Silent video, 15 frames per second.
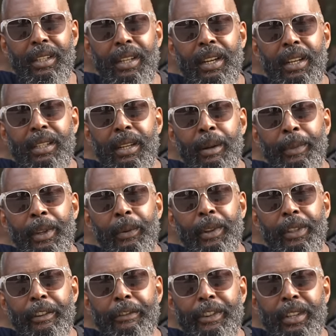Saying something
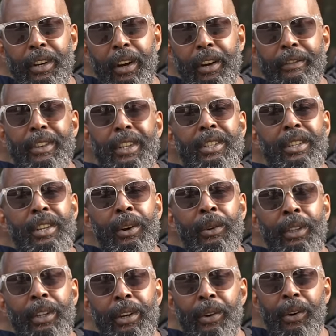with our photography is the
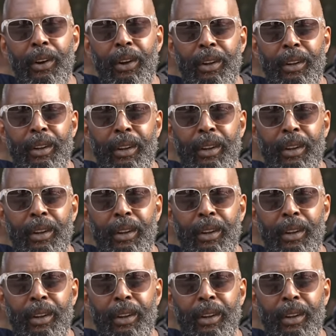only goal.